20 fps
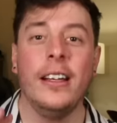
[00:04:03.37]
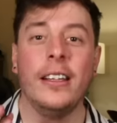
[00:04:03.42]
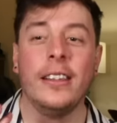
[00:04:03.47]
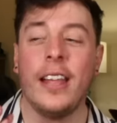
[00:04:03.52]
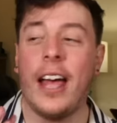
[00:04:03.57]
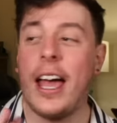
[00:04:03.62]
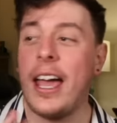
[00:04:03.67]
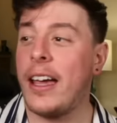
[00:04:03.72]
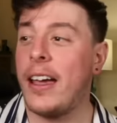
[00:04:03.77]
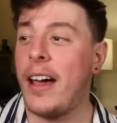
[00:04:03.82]

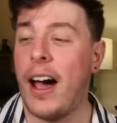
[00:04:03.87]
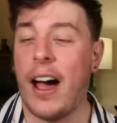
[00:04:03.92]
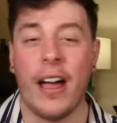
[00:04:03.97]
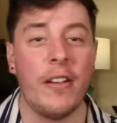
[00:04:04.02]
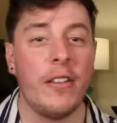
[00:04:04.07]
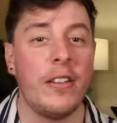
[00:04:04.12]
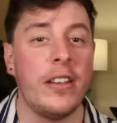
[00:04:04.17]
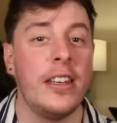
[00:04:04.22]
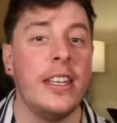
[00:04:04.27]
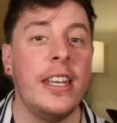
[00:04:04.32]
Like,
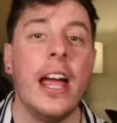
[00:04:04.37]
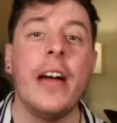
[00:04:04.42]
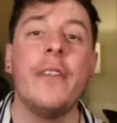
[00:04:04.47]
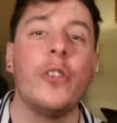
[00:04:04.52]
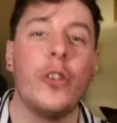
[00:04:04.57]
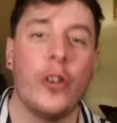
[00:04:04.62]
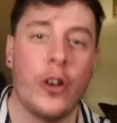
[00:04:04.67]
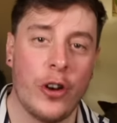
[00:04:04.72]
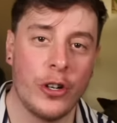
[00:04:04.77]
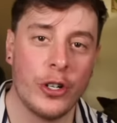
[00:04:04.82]
I'd
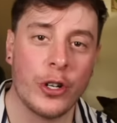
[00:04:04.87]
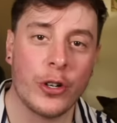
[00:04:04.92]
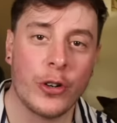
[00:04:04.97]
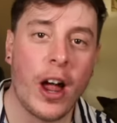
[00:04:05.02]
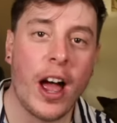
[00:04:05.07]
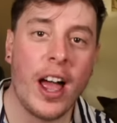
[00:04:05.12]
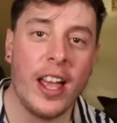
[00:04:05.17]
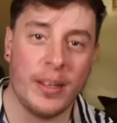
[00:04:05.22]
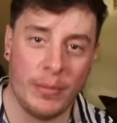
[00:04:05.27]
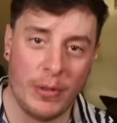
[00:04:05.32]
never heard
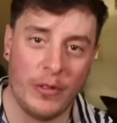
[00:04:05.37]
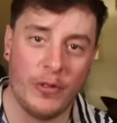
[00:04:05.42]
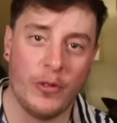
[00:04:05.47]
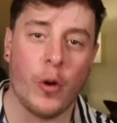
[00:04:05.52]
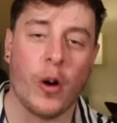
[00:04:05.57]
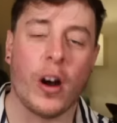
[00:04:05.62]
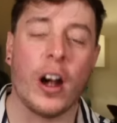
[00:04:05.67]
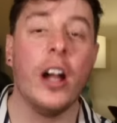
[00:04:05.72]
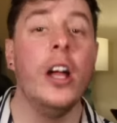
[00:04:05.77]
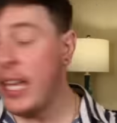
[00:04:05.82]
crying
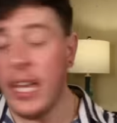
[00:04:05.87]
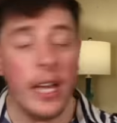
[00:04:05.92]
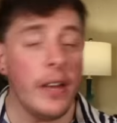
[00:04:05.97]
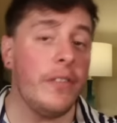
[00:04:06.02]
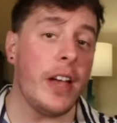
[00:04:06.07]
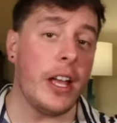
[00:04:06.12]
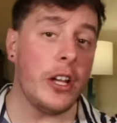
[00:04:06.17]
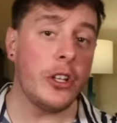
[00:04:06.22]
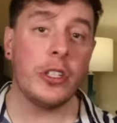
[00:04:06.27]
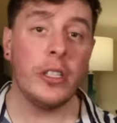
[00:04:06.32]
before. He
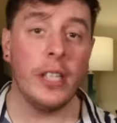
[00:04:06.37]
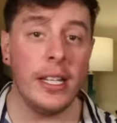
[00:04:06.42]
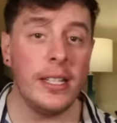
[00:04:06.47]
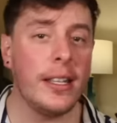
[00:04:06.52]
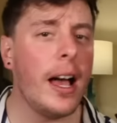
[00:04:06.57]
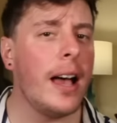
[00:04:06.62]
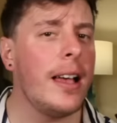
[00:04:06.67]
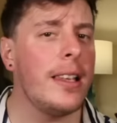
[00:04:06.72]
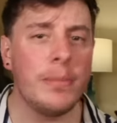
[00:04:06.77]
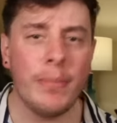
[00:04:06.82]
eventually
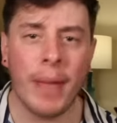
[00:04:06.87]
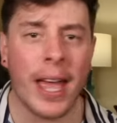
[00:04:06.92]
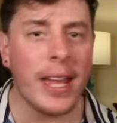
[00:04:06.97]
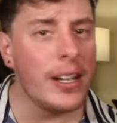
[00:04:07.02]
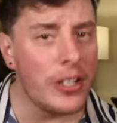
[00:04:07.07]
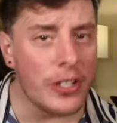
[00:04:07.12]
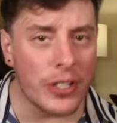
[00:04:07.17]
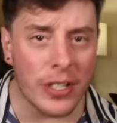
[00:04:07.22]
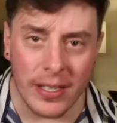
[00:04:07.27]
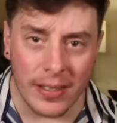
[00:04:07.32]
does
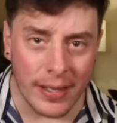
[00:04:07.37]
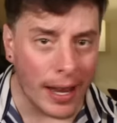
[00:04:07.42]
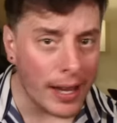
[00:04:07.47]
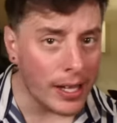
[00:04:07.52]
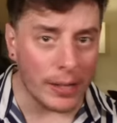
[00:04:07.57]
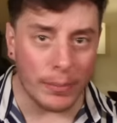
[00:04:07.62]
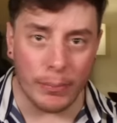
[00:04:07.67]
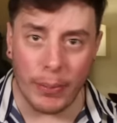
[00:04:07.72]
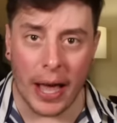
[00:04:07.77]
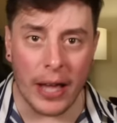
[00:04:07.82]
manage to say
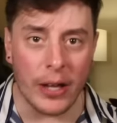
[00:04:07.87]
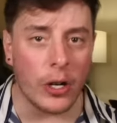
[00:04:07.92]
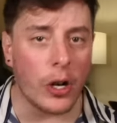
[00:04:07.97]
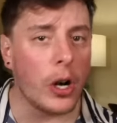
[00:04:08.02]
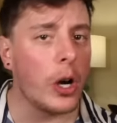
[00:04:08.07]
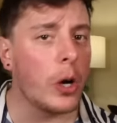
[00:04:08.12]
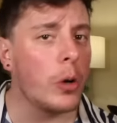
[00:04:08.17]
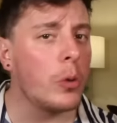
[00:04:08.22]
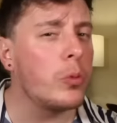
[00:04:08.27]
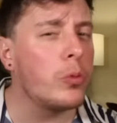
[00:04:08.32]
goodbye to
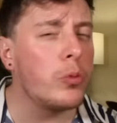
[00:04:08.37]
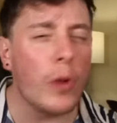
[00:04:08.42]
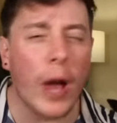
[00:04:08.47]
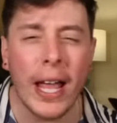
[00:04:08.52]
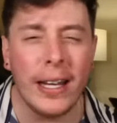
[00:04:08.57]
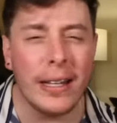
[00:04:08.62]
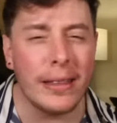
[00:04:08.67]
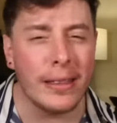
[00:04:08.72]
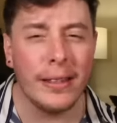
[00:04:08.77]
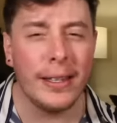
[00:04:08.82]
her
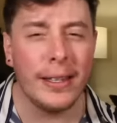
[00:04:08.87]
right at the